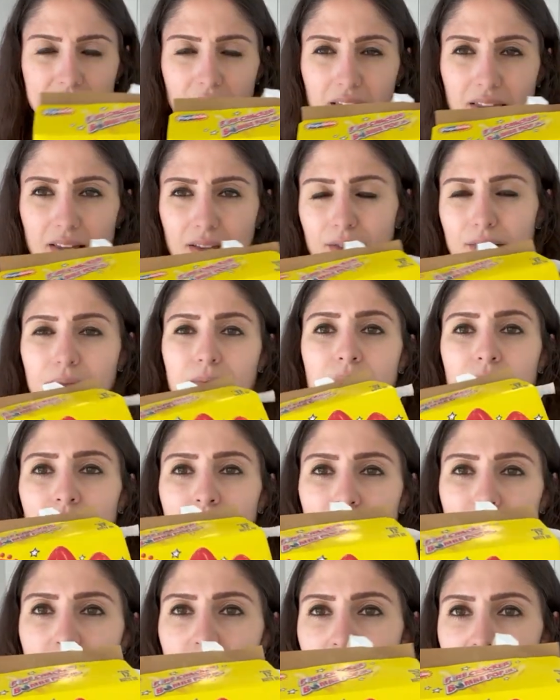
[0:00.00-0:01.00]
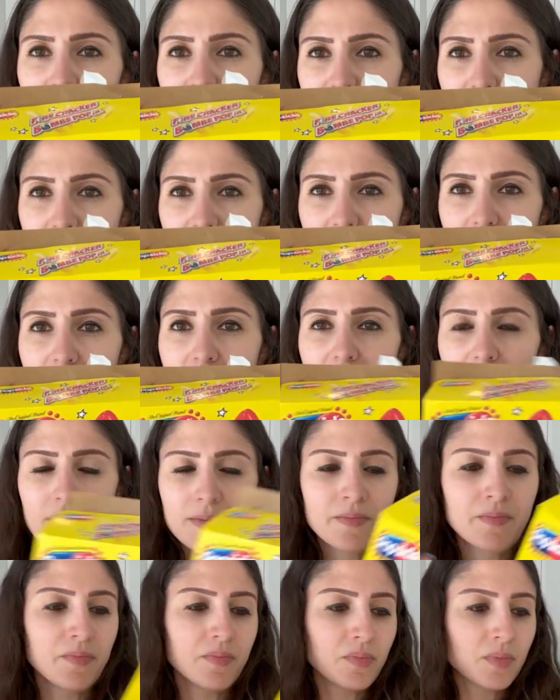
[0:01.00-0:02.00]
I think maybe this is like
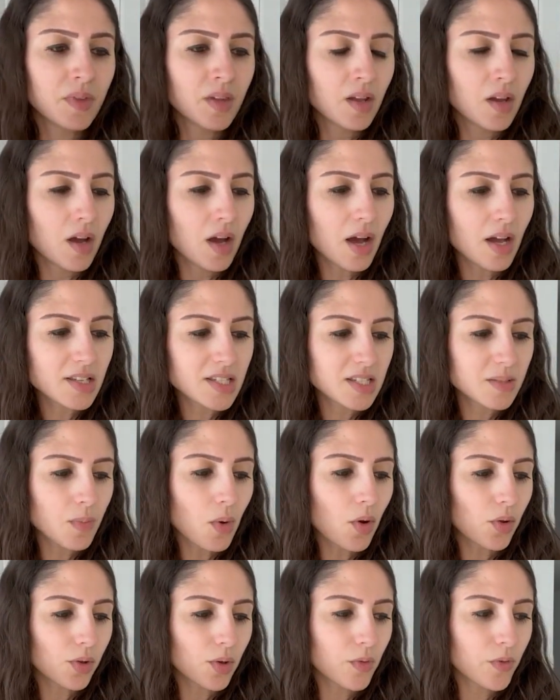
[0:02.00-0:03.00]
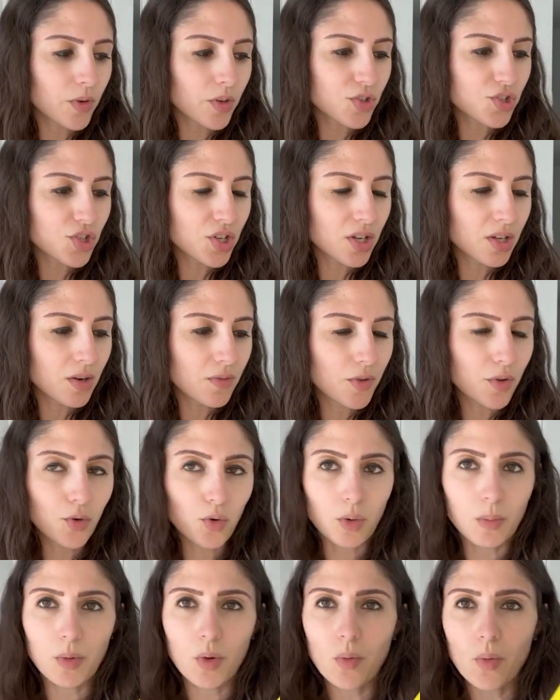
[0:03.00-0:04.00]
a smaller version of the
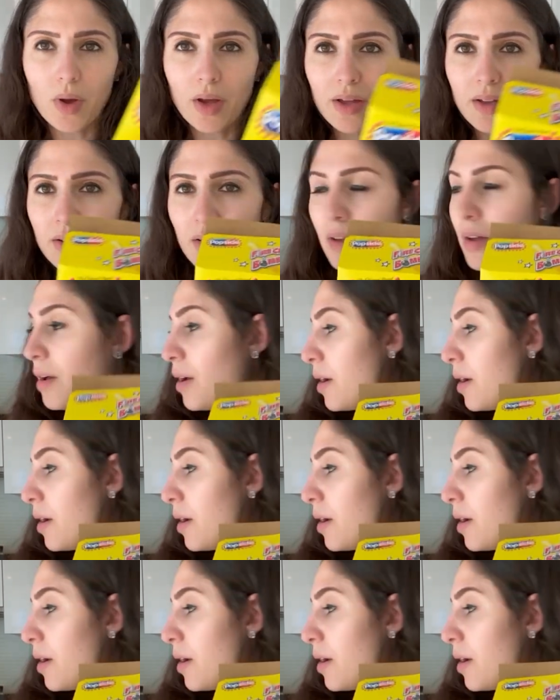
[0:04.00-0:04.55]
normal one,